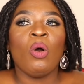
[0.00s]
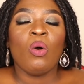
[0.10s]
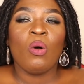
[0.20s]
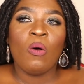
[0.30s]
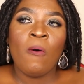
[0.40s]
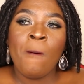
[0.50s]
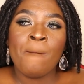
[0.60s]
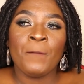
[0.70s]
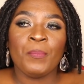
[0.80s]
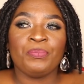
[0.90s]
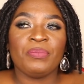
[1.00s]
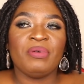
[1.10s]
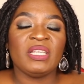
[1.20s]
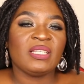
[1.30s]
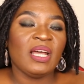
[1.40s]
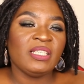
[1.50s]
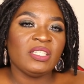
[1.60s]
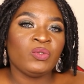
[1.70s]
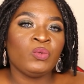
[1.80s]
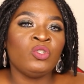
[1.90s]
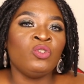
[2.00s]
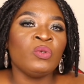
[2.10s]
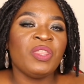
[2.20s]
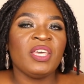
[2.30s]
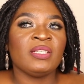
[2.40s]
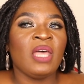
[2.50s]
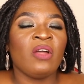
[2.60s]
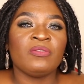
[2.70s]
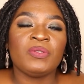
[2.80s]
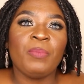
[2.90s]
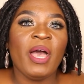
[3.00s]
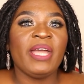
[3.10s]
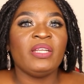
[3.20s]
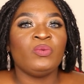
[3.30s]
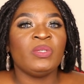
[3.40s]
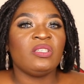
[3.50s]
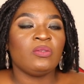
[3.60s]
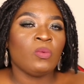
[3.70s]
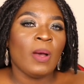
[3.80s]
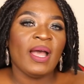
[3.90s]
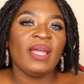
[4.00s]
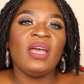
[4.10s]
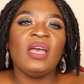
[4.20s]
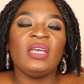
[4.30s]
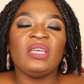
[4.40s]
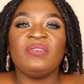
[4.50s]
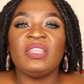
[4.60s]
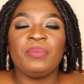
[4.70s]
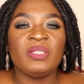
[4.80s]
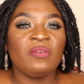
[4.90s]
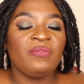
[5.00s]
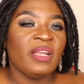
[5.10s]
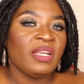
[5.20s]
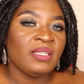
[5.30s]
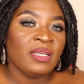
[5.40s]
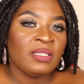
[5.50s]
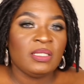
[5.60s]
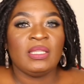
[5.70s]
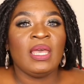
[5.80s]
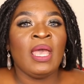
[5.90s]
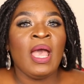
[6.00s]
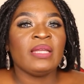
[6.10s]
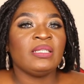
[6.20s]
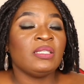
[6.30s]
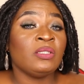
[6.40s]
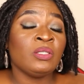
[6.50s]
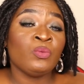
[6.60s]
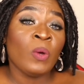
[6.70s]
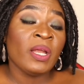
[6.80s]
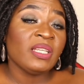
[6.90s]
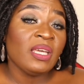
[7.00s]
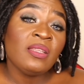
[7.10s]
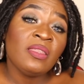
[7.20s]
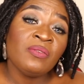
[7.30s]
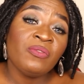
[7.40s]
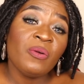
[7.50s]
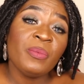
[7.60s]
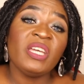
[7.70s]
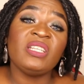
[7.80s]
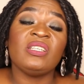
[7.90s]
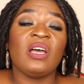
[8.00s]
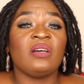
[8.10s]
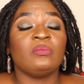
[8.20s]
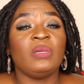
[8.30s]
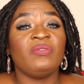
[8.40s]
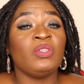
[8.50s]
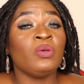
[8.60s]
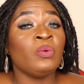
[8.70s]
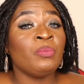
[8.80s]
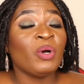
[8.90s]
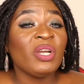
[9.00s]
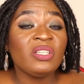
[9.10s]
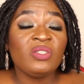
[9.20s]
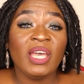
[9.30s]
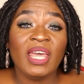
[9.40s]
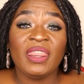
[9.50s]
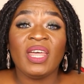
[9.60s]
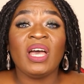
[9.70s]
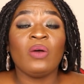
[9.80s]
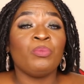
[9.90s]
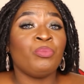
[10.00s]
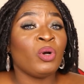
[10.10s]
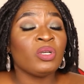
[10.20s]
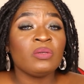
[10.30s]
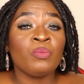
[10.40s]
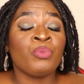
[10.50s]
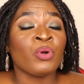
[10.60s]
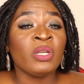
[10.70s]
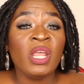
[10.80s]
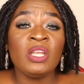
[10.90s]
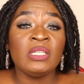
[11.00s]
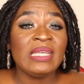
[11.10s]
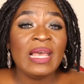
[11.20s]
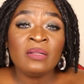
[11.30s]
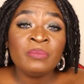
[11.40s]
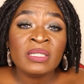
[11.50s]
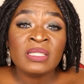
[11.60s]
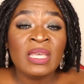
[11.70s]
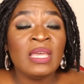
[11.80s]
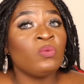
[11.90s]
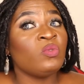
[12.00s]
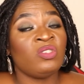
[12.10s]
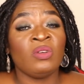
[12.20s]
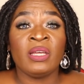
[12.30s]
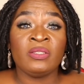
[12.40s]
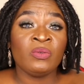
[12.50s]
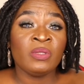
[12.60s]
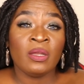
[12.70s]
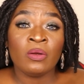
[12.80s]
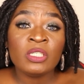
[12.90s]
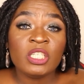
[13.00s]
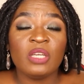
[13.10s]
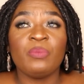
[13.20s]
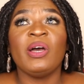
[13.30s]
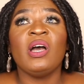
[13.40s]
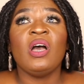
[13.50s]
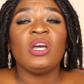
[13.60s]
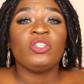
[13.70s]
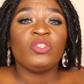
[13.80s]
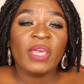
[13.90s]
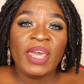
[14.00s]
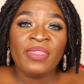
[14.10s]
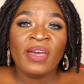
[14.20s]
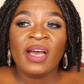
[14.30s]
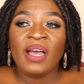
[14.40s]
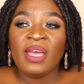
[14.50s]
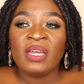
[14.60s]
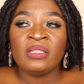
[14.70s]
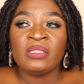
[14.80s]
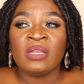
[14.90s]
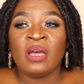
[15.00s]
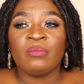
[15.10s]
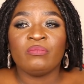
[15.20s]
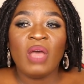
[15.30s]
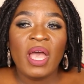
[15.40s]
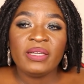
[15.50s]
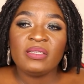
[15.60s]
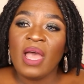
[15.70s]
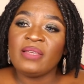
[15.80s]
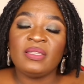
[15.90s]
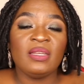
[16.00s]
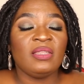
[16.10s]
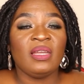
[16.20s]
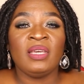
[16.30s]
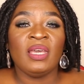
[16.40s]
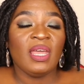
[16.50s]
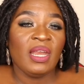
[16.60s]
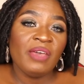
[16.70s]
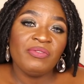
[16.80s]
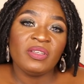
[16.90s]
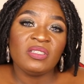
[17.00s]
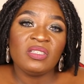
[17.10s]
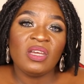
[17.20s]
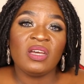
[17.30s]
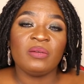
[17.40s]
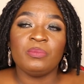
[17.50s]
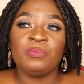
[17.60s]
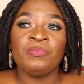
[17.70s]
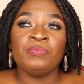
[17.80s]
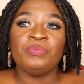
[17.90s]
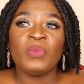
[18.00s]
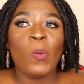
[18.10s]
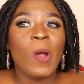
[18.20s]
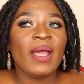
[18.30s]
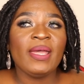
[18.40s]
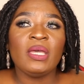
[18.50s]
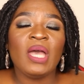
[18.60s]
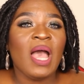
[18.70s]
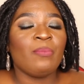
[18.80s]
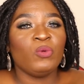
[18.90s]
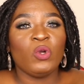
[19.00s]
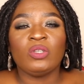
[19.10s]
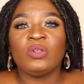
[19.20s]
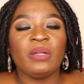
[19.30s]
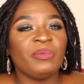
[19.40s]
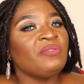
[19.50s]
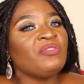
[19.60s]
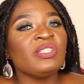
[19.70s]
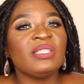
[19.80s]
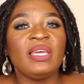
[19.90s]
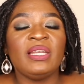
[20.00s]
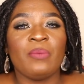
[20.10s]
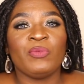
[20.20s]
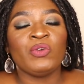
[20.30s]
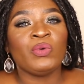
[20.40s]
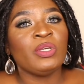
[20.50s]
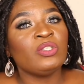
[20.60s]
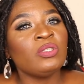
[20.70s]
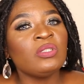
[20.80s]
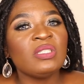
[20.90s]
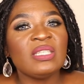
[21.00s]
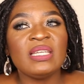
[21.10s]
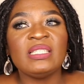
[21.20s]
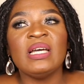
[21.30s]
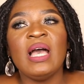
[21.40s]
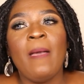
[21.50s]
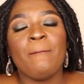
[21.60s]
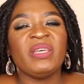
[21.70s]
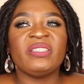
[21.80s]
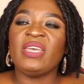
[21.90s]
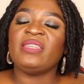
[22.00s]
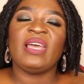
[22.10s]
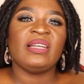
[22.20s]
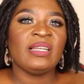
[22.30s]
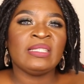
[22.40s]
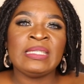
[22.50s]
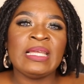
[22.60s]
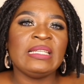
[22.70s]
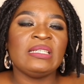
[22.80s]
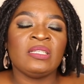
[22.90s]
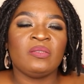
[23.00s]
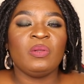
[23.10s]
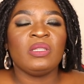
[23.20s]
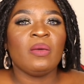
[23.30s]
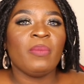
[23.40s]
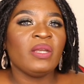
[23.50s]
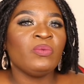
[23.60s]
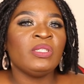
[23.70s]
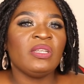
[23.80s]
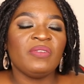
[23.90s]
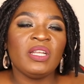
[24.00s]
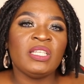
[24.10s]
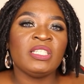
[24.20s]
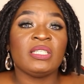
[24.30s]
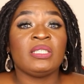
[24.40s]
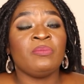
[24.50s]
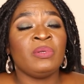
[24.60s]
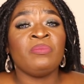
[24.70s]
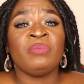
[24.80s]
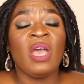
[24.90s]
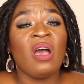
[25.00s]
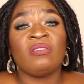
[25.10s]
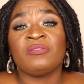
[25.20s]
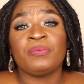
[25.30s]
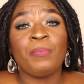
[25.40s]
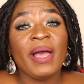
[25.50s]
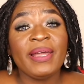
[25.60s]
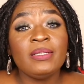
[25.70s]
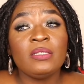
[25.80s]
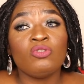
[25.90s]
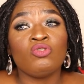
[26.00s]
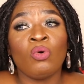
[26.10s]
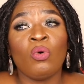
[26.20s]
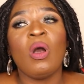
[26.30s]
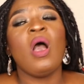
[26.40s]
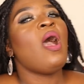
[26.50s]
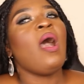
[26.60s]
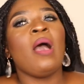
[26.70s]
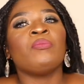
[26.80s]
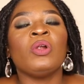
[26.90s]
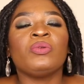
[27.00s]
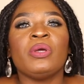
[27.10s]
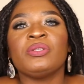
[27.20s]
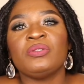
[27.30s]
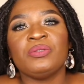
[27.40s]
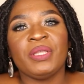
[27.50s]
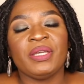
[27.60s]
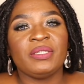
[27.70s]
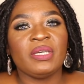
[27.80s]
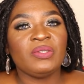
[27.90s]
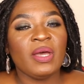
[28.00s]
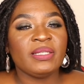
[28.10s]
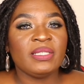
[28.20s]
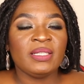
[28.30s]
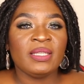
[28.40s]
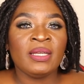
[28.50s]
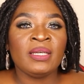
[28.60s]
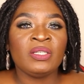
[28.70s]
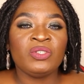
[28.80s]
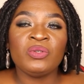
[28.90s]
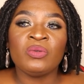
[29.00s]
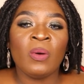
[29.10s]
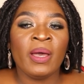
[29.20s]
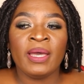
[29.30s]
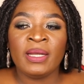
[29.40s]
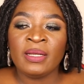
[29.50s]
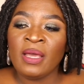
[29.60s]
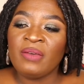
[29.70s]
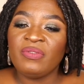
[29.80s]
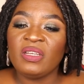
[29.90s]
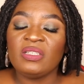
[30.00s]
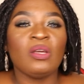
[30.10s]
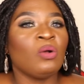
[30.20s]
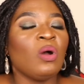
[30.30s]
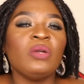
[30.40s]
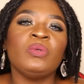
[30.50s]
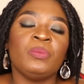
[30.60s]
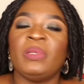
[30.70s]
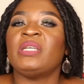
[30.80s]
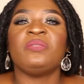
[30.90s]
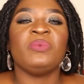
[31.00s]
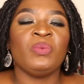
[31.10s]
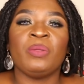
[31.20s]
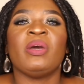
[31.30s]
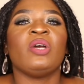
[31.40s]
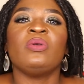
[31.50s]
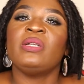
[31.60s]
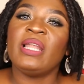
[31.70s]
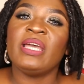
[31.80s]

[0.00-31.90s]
or basically just do things out of spite, which is why even the piece of land that is there, I didn't want anything from it. Even though we bought it together, brought in TLBs in, which you guys know they're not cheap, together, and I said that he can have it. Why? I'm not gonna be in Free State. I'm not going to use it. Me saying that let's sell it and split the money would definitely just simply be out of spite. So I'm not going to do that. That's why I said that he should go ahead and have it. God will bless me with my own